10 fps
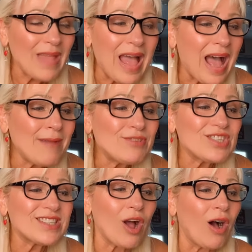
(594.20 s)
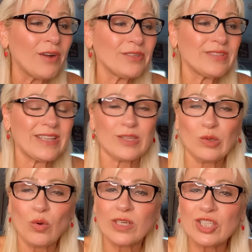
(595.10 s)
I'm just honored that the
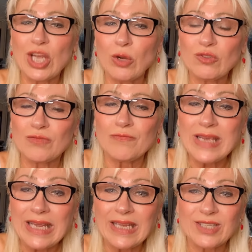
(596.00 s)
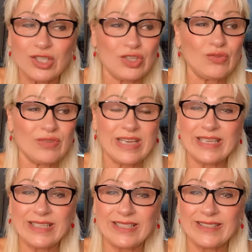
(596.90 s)
Lord chose me to do
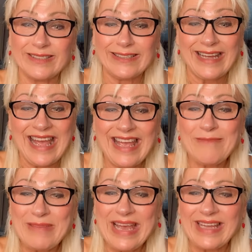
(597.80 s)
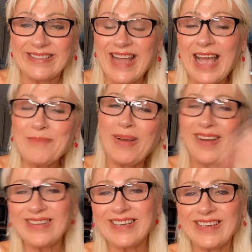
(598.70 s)
this. Amen. Hi,
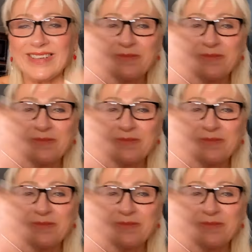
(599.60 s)
Paula.